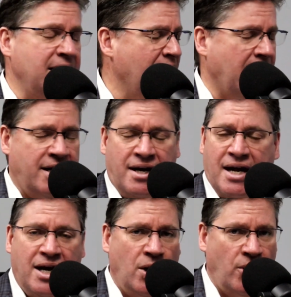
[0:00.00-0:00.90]
not in
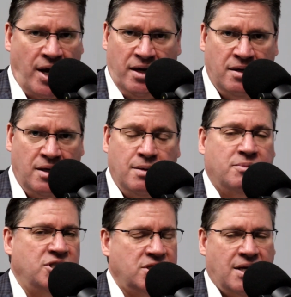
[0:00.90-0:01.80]
an IRA,
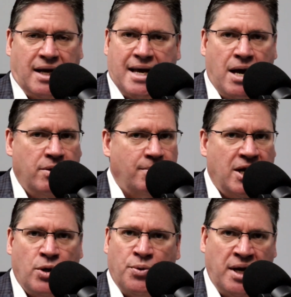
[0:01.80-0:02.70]
but just an account in
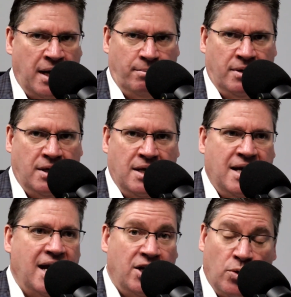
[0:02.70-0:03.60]
my own name.
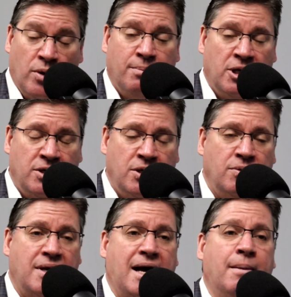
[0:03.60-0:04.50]
And you know what I'm going to
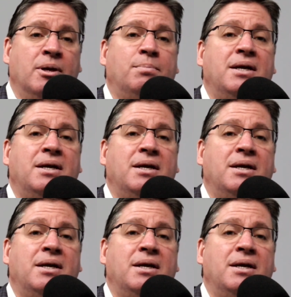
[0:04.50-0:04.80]
do? I'm going to